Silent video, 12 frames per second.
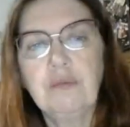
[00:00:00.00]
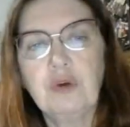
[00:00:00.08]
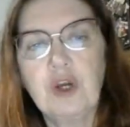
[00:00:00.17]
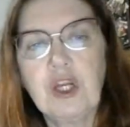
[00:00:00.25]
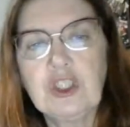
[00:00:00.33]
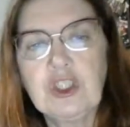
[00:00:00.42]

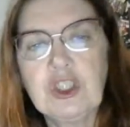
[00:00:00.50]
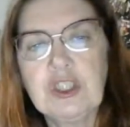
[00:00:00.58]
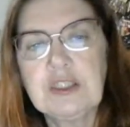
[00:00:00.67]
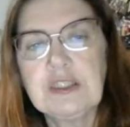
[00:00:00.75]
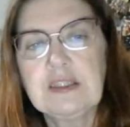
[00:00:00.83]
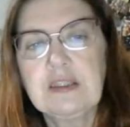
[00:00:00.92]

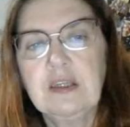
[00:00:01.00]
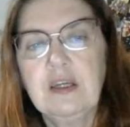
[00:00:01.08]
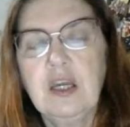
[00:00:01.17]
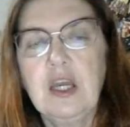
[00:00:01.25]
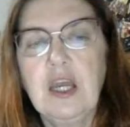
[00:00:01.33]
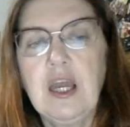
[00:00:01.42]
branches
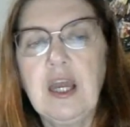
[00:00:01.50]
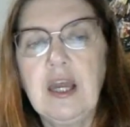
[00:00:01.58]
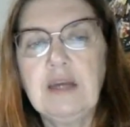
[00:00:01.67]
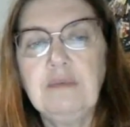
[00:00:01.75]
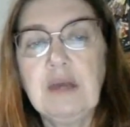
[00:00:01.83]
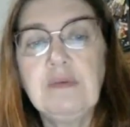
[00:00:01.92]

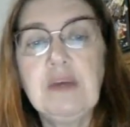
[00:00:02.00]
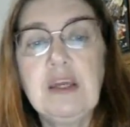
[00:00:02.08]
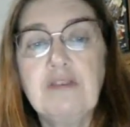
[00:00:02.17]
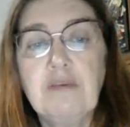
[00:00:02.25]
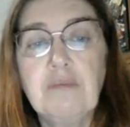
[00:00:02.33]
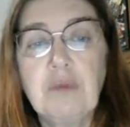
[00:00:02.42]
and maybe
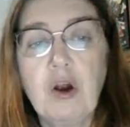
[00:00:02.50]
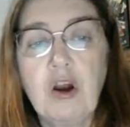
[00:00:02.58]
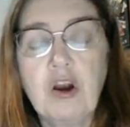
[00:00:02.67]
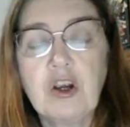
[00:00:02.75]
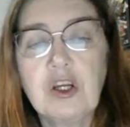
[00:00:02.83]
even bark